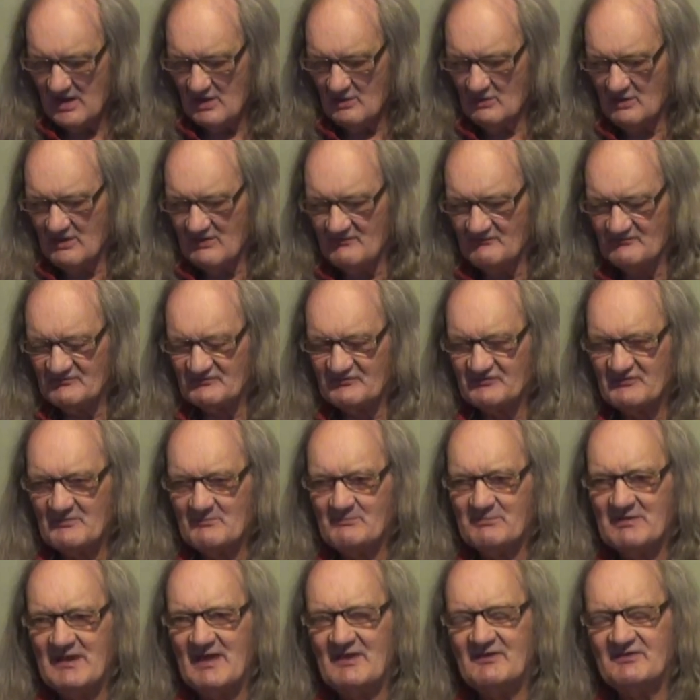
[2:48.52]
Well, if it's a
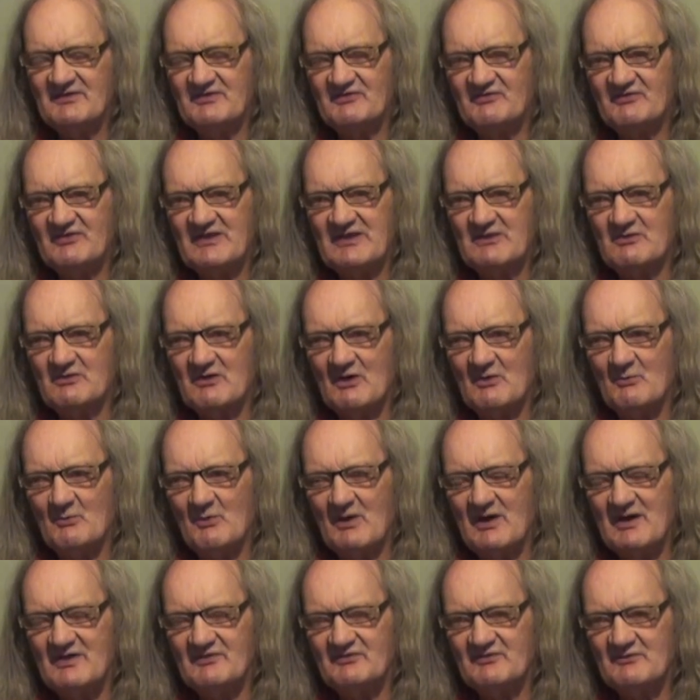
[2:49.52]
bloody secret,
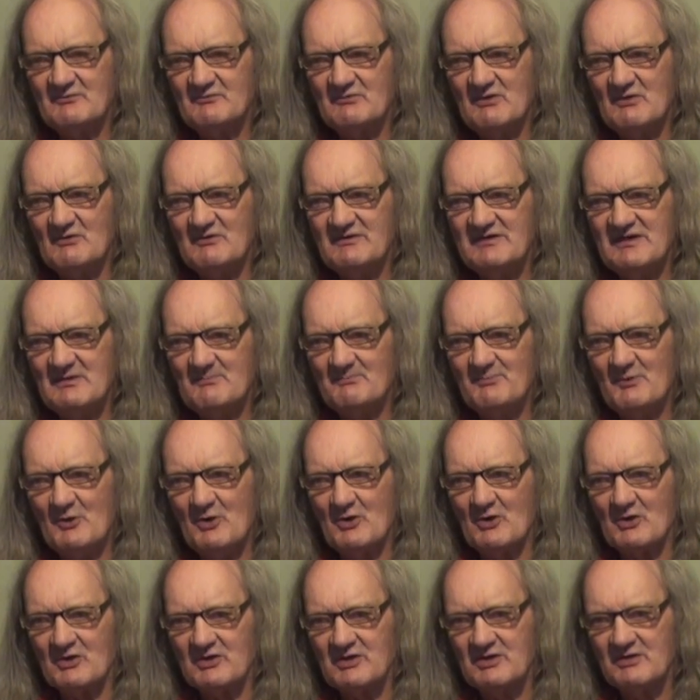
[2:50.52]
why is it wrote in a
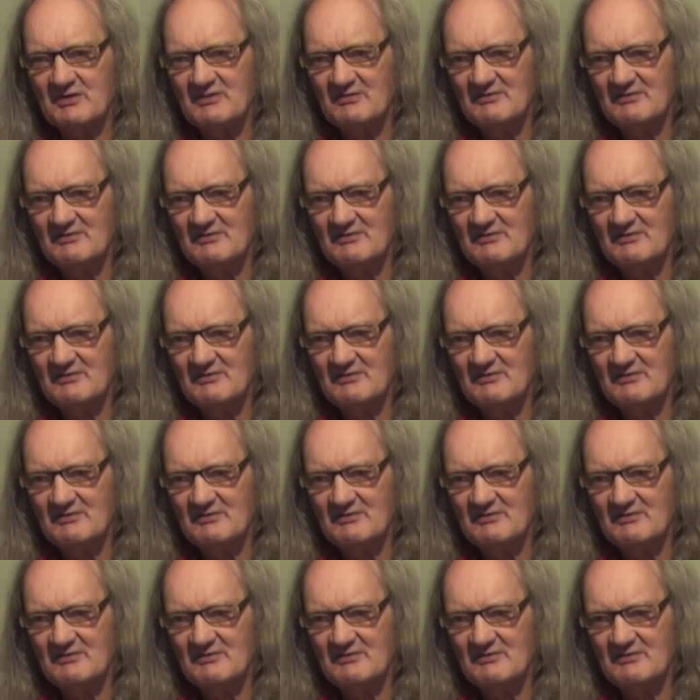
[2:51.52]
book?